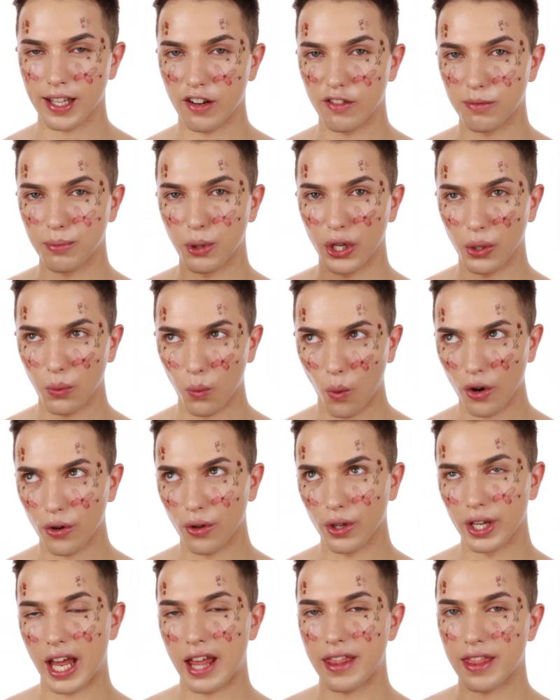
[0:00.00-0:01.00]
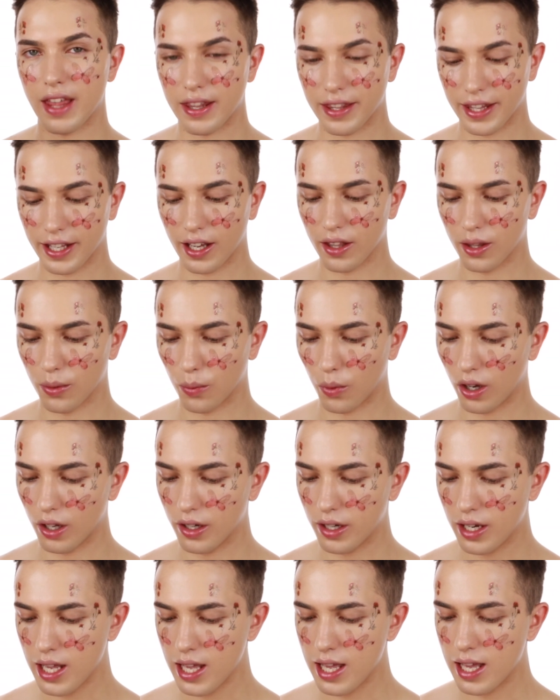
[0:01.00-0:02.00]
of putting one on and then the other
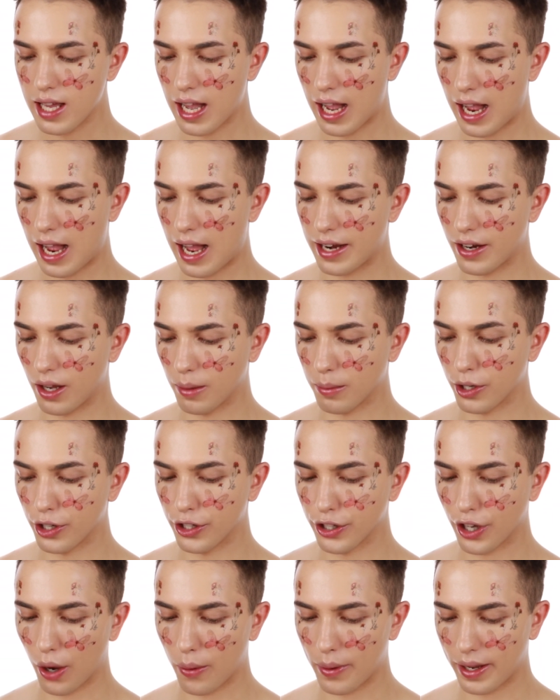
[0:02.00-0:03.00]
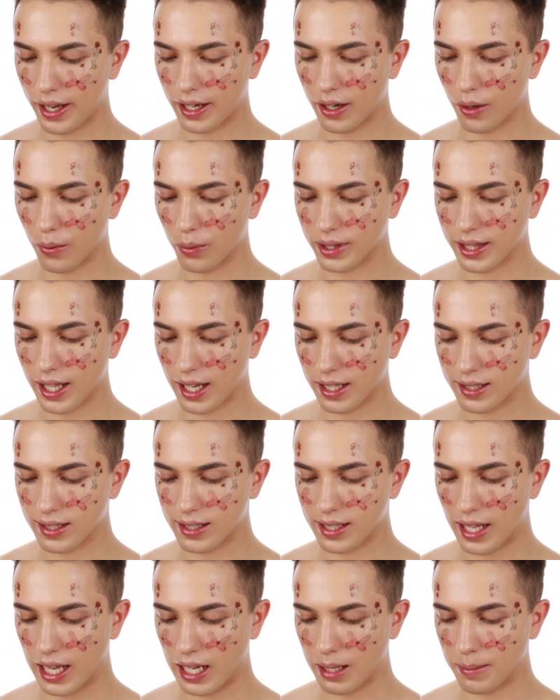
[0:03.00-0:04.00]
one. And I'm going to go in with that
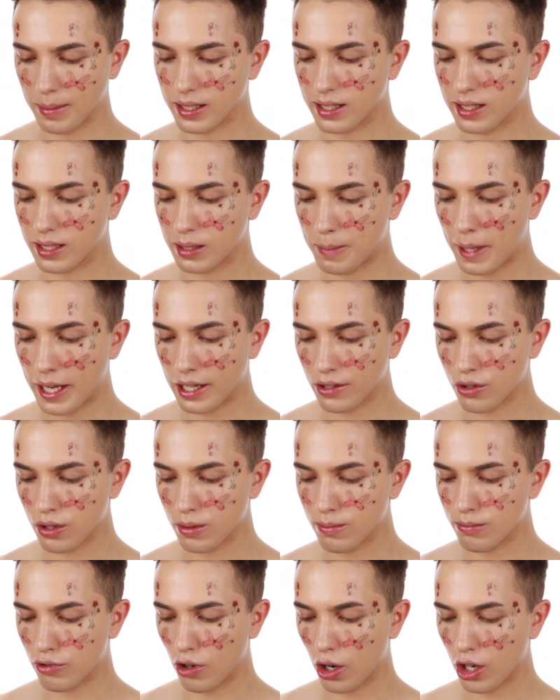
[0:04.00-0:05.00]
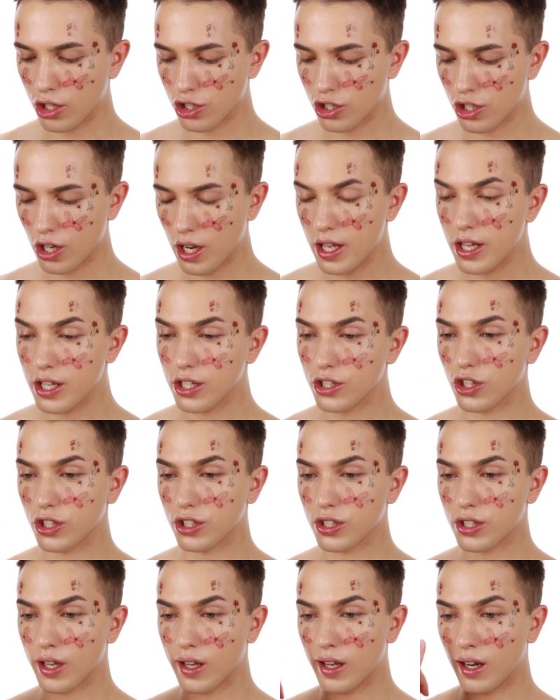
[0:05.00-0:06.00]
same Spectrum brush just
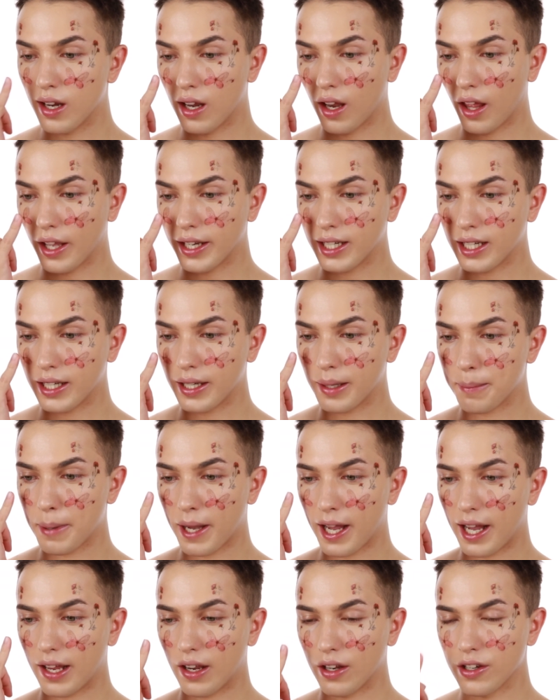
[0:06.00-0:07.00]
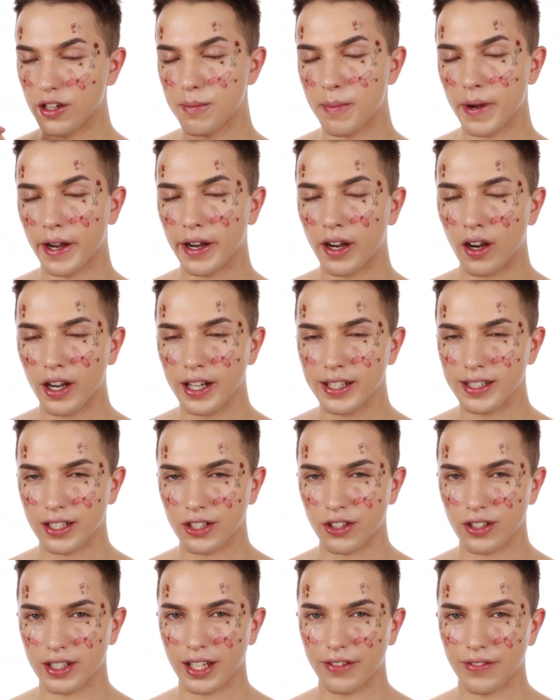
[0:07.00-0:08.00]
to lightly pat under my eyes and
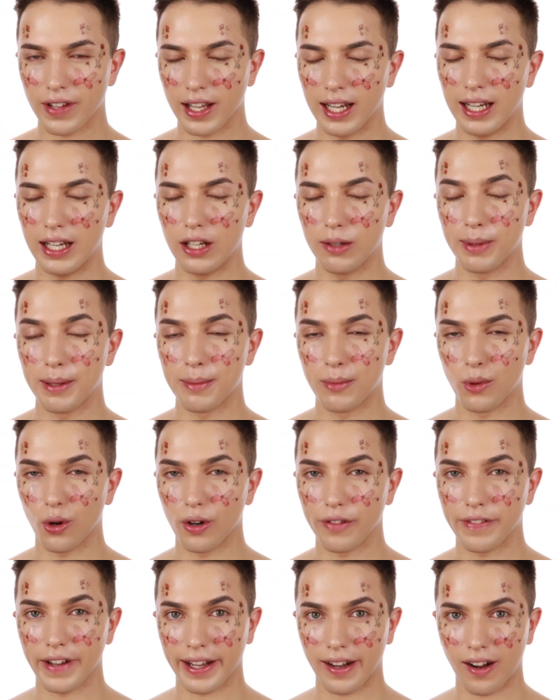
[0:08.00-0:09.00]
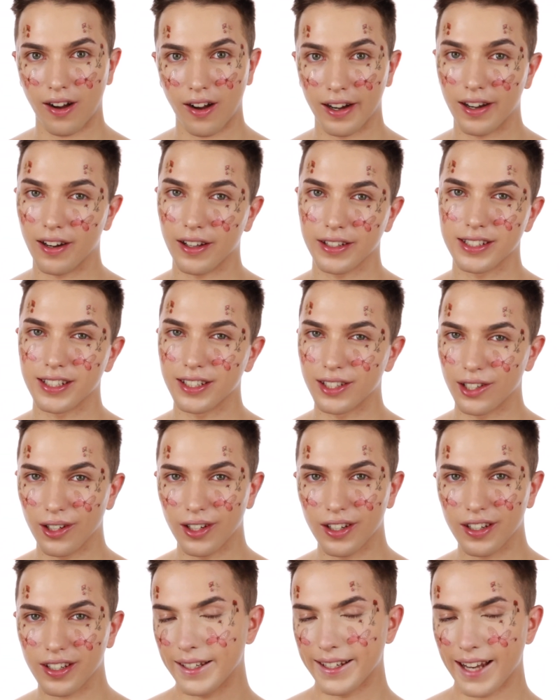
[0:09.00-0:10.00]
just give it a little bit more of a highlighted
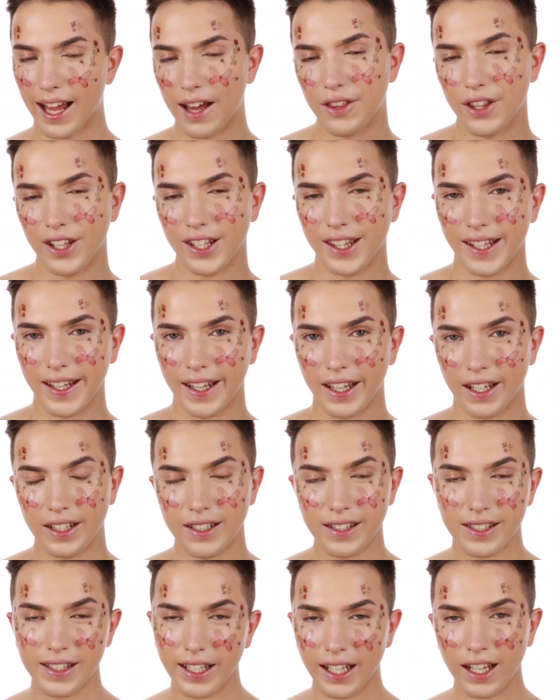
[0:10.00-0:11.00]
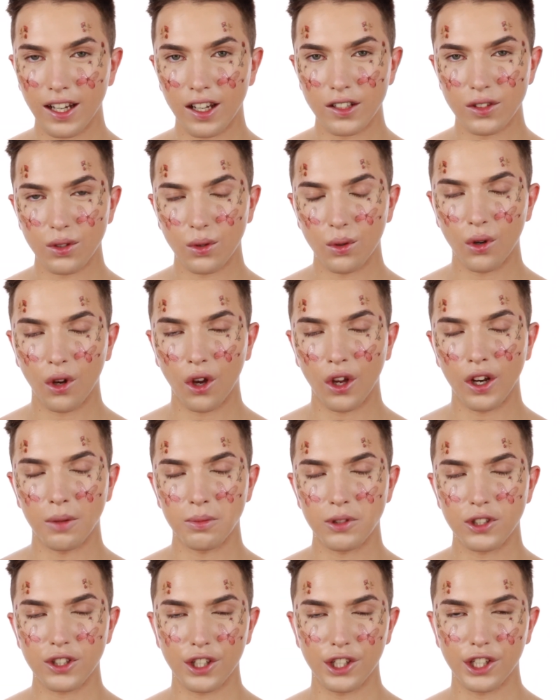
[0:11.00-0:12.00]
look. Now that the concealer is all on, I'm
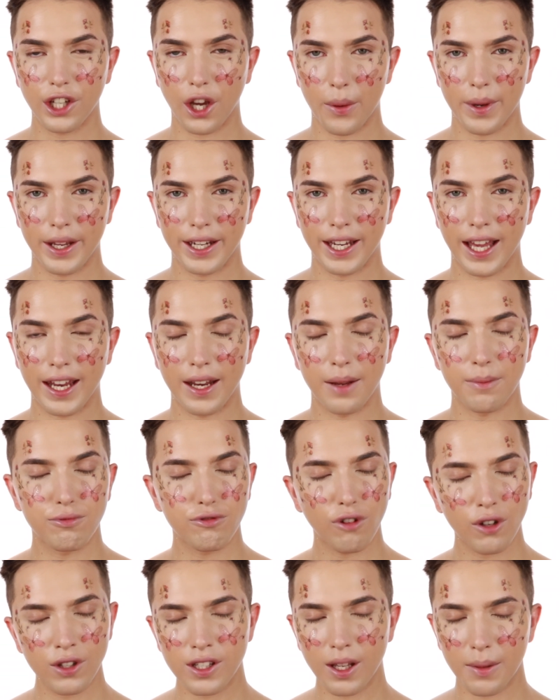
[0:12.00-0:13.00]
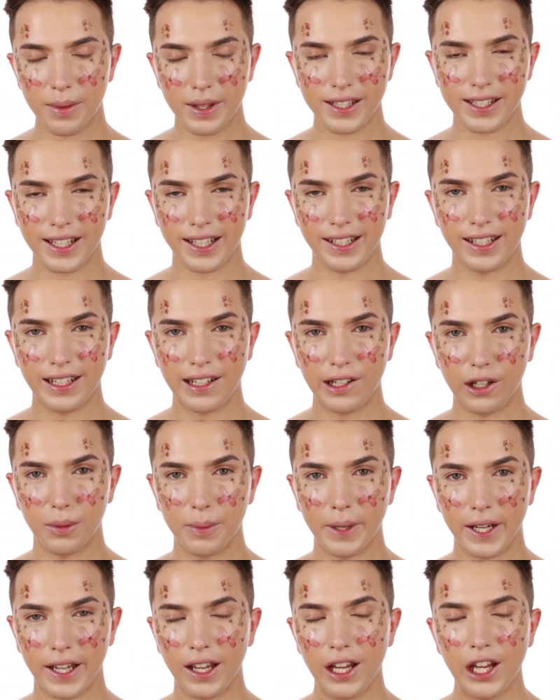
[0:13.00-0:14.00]
just going to go in and bronze up the skin a little
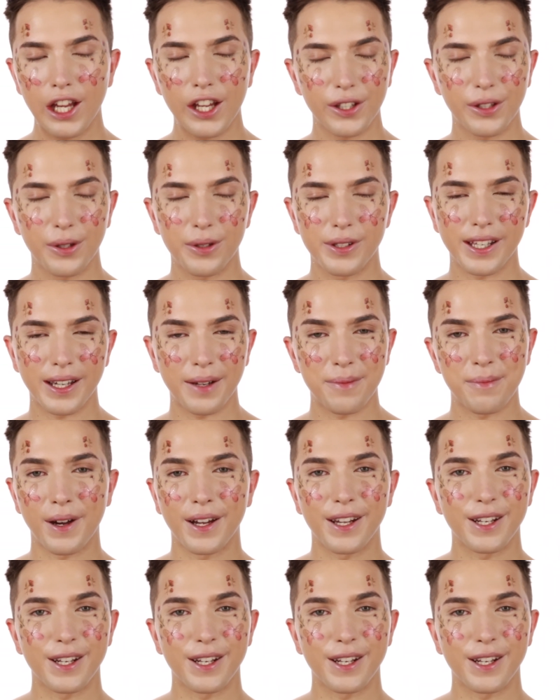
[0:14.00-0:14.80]
bit using my